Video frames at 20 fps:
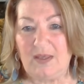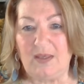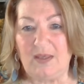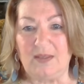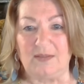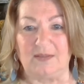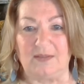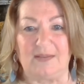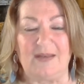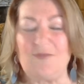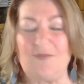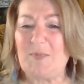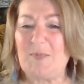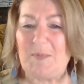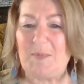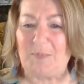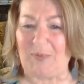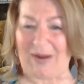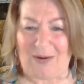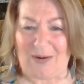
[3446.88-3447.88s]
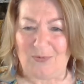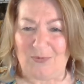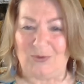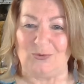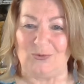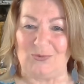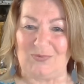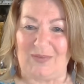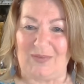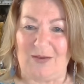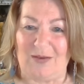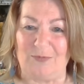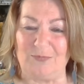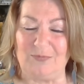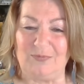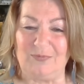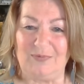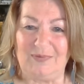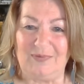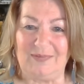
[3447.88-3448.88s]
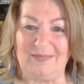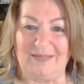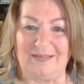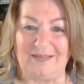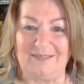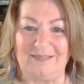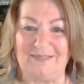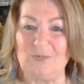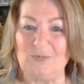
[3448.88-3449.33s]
You can never be proud of yourself. That's